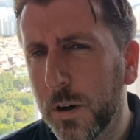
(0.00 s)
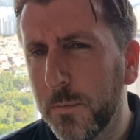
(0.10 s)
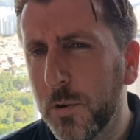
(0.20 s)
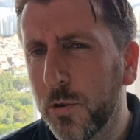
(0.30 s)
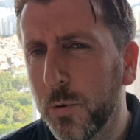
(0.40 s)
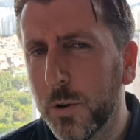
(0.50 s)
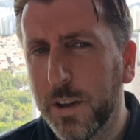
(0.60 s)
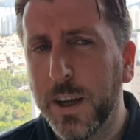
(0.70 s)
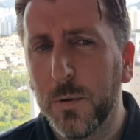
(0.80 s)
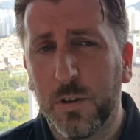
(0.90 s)
I'm not sure what
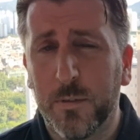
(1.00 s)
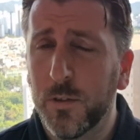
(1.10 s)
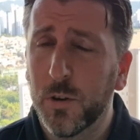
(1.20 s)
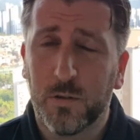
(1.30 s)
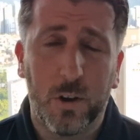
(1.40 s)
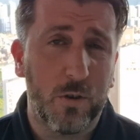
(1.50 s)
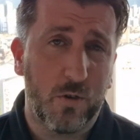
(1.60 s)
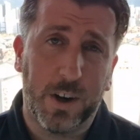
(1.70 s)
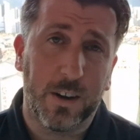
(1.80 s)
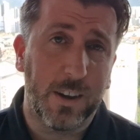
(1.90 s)
day it was. I've lost, lost
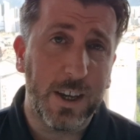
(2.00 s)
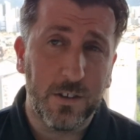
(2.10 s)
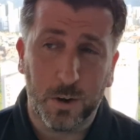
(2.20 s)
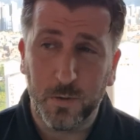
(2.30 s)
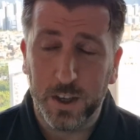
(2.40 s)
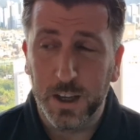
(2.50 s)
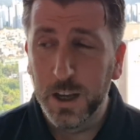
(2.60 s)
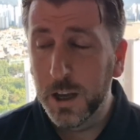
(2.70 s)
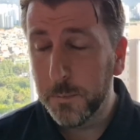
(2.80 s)
track of days over here.